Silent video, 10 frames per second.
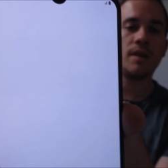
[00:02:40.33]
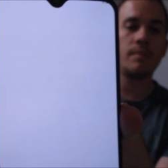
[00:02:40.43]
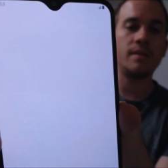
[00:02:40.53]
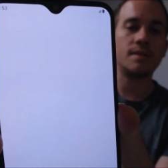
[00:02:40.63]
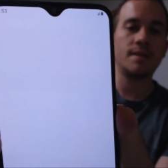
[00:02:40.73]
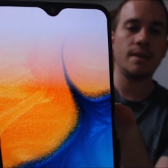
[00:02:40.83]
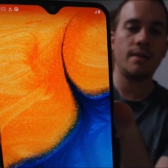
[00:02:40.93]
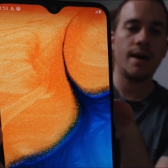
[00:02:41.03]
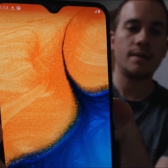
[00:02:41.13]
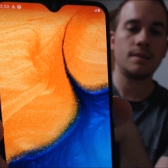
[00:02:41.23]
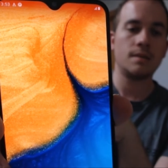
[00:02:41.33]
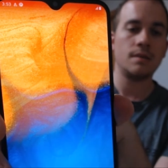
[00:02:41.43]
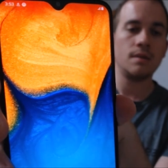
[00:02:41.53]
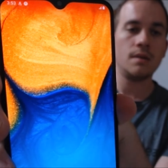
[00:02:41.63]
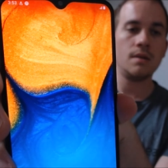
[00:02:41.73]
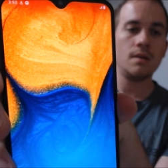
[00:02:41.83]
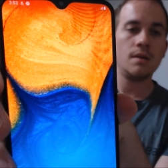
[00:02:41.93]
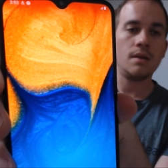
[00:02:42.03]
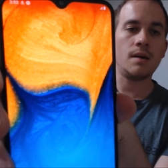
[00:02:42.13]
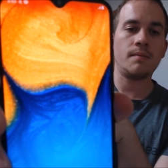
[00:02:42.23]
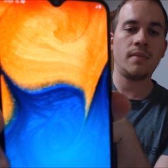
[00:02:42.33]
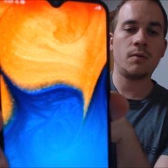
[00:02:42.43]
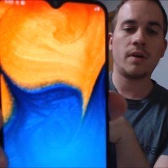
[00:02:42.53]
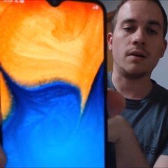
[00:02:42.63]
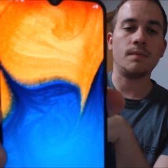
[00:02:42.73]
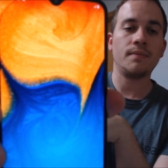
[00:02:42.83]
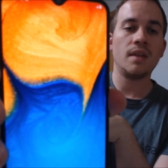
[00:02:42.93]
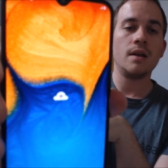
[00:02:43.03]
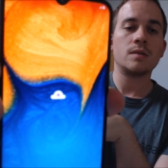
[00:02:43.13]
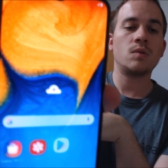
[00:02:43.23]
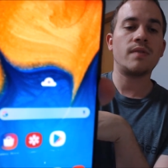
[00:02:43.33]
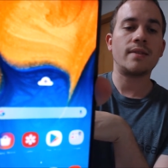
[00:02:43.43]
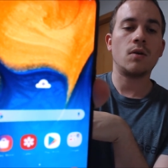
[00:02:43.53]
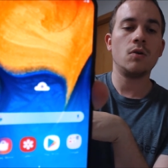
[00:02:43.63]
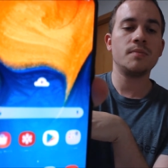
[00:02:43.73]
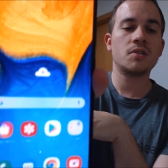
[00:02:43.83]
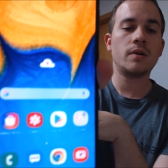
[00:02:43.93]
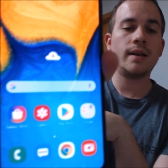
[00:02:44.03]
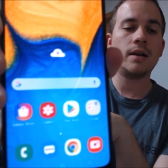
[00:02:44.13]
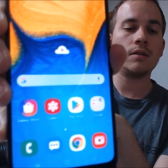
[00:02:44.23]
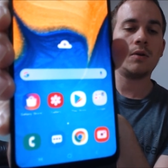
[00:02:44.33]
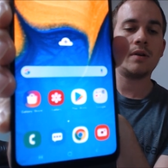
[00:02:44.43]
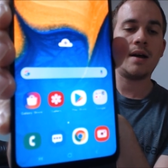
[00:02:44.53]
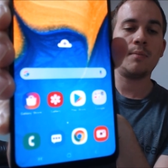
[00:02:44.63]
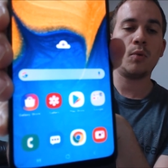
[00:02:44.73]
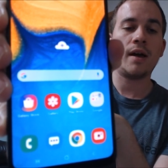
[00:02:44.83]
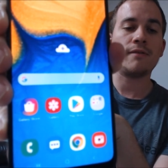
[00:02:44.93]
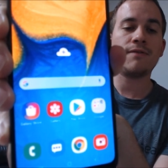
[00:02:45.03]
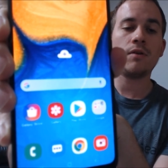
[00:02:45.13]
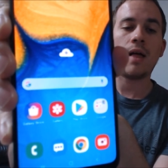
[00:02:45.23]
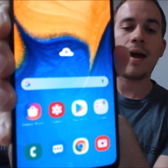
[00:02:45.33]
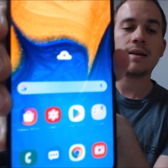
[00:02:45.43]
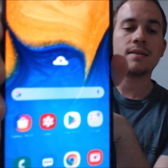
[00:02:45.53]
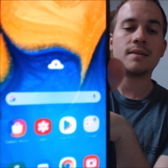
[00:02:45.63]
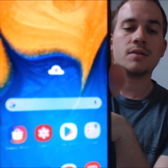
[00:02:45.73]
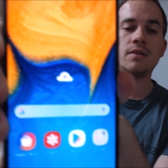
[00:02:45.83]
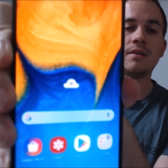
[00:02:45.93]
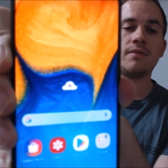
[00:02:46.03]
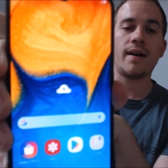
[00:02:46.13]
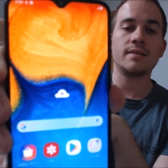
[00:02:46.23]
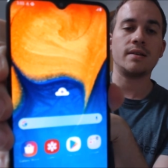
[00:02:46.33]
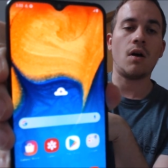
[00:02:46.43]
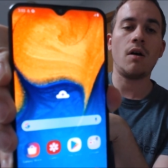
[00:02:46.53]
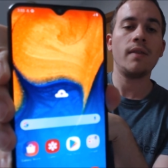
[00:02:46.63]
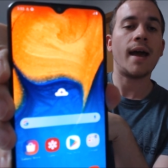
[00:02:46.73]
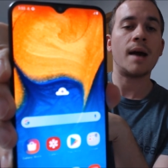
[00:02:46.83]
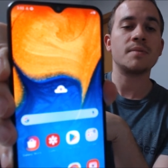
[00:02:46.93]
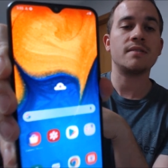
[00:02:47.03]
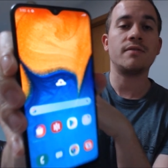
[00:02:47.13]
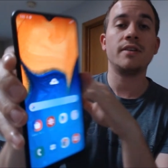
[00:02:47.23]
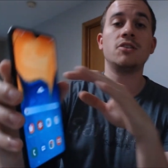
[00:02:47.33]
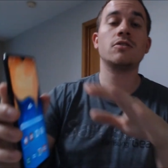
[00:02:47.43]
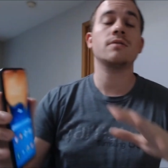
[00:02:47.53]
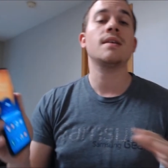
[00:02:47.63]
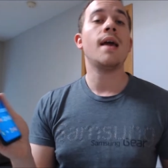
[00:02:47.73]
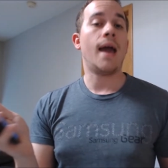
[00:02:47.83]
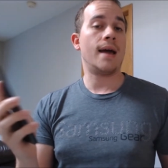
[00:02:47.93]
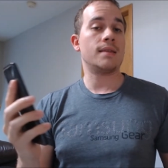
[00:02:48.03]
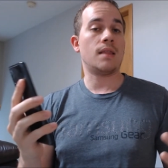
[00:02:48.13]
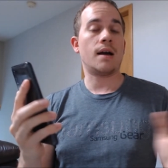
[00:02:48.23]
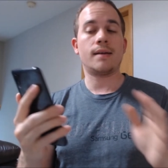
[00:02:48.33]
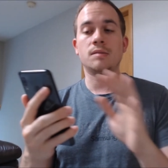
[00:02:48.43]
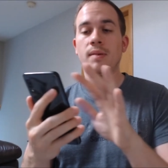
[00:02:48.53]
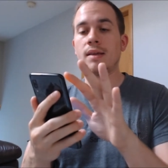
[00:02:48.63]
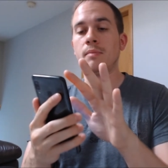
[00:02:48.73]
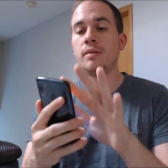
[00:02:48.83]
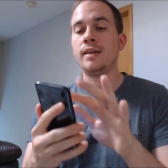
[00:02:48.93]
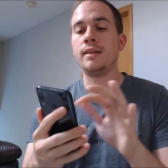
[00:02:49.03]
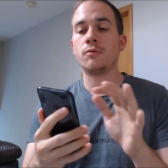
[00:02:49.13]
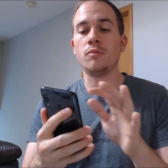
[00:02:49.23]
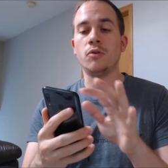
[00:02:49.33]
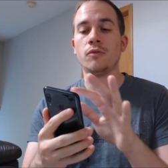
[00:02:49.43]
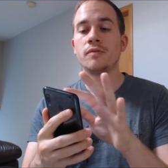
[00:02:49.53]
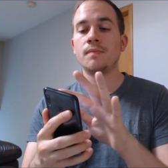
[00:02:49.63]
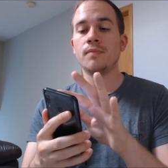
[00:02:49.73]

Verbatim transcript: able to see that Yep, there we go. So we've got the home screen here loaded up. We have full access to the device and all the apps and features, and the lock has been completely removed.